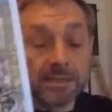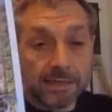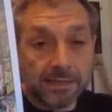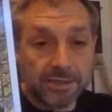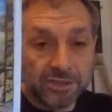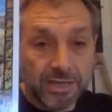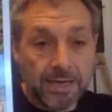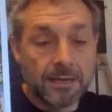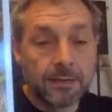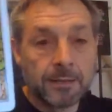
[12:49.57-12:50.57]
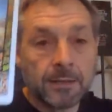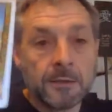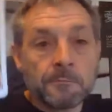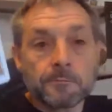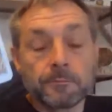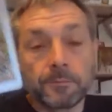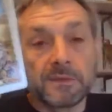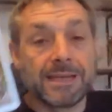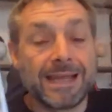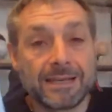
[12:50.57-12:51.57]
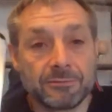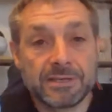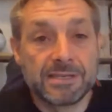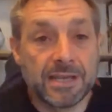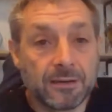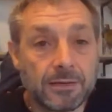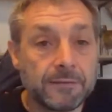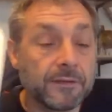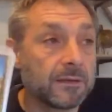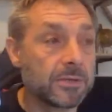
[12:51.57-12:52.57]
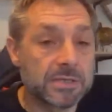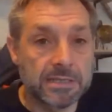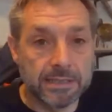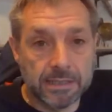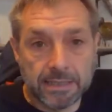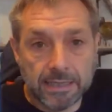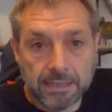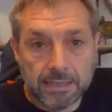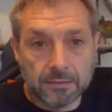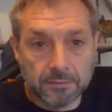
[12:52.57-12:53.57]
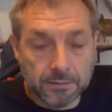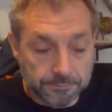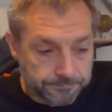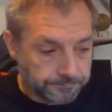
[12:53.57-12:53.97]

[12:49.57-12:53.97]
an English deck. So adder is the only venomous snake you get in England.